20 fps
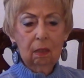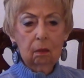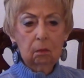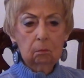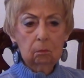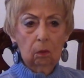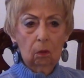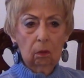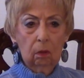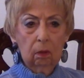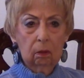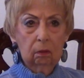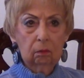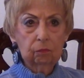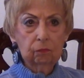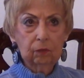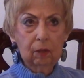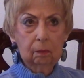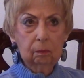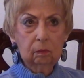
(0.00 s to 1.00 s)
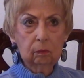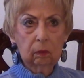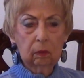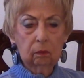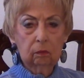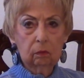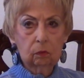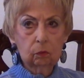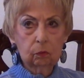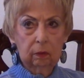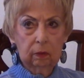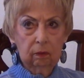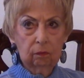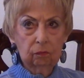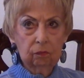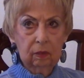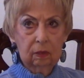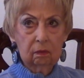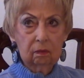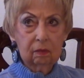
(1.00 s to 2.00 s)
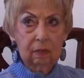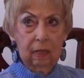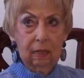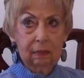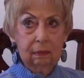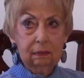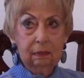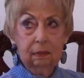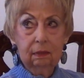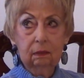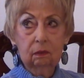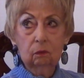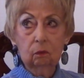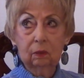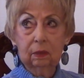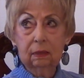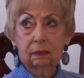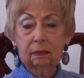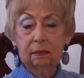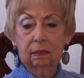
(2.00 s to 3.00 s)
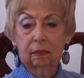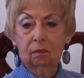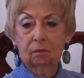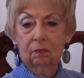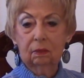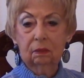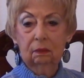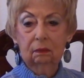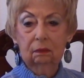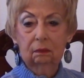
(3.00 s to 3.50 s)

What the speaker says: Born February the 25th, 1927.